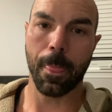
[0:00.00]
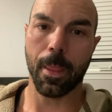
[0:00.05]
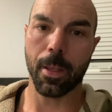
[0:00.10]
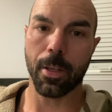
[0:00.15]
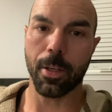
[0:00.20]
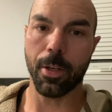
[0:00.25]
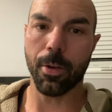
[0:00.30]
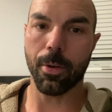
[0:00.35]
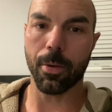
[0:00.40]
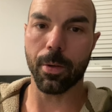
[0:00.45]

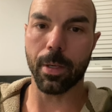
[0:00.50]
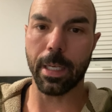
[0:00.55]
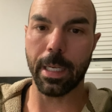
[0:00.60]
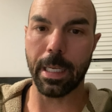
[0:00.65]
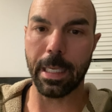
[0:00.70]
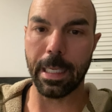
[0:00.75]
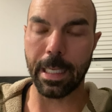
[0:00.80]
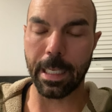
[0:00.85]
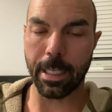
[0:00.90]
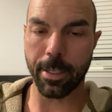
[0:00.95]
You know,
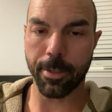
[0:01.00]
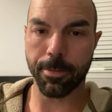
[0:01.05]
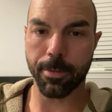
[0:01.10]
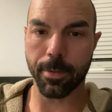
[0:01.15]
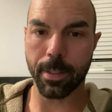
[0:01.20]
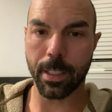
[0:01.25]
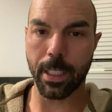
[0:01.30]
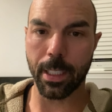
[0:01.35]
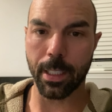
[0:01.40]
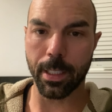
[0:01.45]

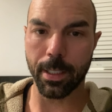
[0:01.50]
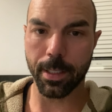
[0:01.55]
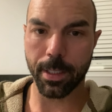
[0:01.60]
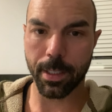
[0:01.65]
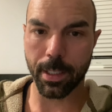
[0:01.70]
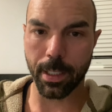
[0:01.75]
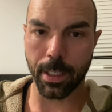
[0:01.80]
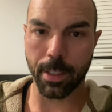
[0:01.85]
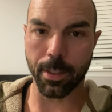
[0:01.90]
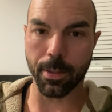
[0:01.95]
every
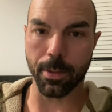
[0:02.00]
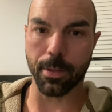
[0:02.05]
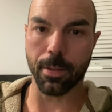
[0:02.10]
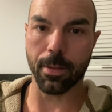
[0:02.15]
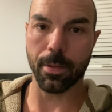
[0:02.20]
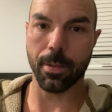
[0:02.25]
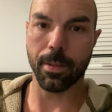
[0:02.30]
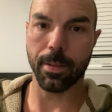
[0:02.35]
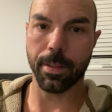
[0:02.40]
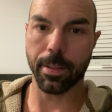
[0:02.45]
single
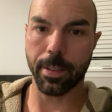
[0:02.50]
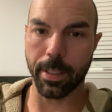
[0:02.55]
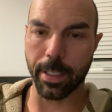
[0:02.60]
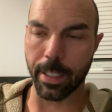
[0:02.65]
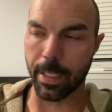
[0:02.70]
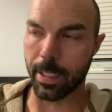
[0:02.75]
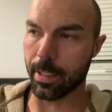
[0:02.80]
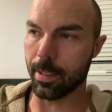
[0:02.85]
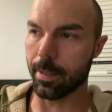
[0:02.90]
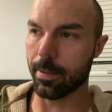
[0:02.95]

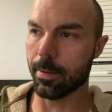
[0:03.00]
thing,